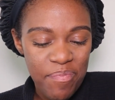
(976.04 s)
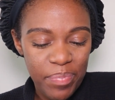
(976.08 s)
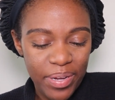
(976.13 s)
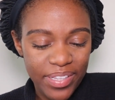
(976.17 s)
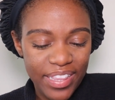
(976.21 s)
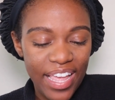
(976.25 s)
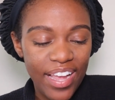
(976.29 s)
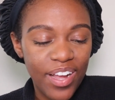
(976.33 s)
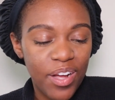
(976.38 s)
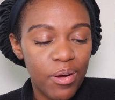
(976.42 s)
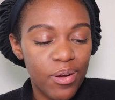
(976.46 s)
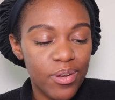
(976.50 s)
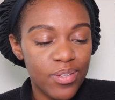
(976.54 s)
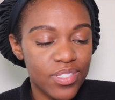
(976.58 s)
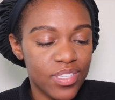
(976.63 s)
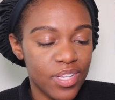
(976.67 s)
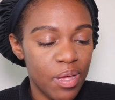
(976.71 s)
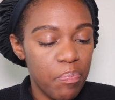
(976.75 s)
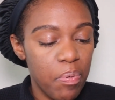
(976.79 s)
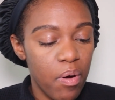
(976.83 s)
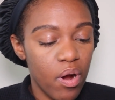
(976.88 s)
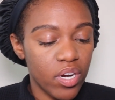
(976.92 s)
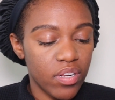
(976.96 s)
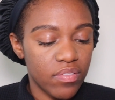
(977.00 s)
But that goes
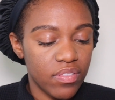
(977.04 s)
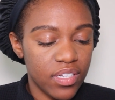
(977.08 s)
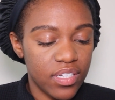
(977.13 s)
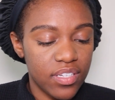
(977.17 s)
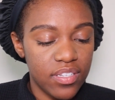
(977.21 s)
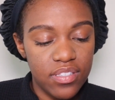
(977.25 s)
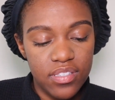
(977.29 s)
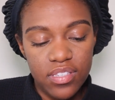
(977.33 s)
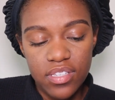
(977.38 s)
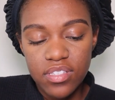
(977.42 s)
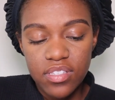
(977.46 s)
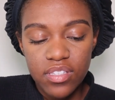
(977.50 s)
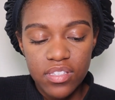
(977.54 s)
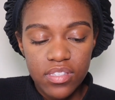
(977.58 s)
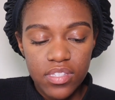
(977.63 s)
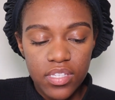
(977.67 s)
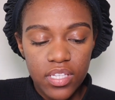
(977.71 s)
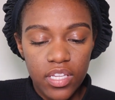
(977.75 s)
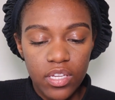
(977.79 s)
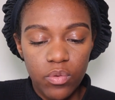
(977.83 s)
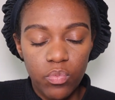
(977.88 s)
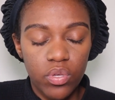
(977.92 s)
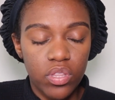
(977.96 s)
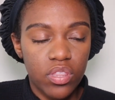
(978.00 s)
a part of the
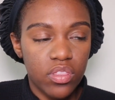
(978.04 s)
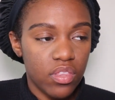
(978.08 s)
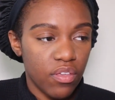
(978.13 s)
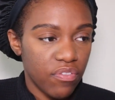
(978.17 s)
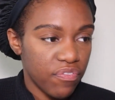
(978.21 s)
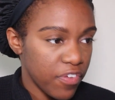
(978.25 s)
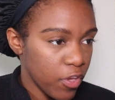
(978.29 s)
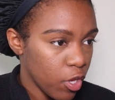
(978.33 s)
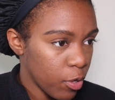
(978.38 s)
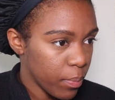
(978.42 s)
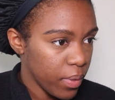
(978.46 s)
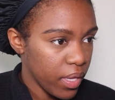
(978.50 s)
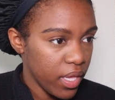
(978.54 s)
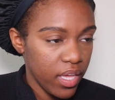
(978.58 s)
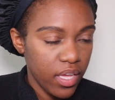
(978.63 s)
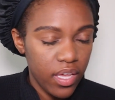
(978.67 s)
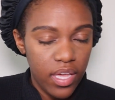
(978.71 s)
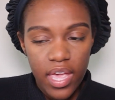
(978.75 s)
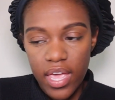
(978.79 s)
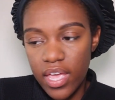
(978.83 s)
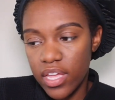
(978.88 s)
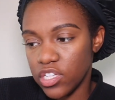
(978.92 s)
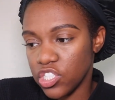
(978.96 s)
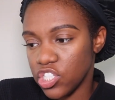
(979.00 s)
consistency with the
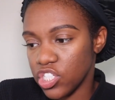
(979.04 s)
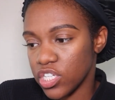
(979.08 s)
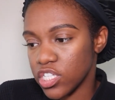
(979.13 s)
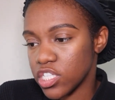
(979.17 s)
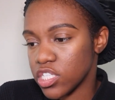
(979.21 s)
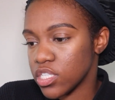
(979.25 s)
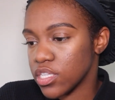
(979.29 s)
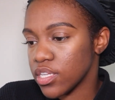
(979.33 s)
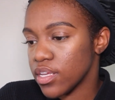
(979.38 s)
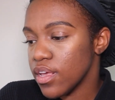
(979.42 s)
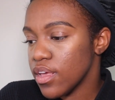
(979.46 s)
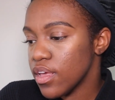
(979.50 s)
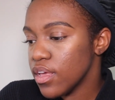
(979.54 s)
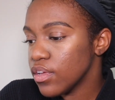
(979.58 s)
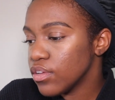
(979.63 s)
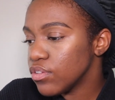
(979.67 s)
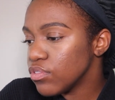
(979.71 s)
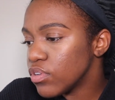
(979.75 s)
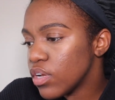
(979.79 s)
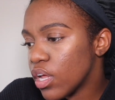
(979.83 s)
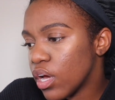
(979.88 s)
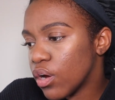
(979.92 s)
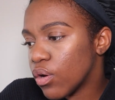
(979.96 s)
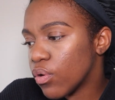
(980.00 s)
filming and just,
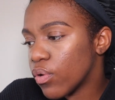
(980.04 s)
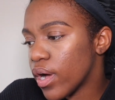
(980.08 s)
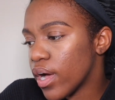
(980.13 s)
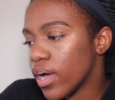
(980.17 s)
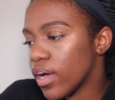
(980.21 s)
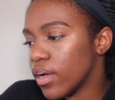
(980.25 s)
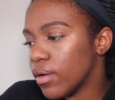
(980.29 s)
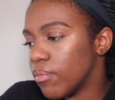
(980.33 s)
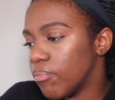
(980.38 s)
you know,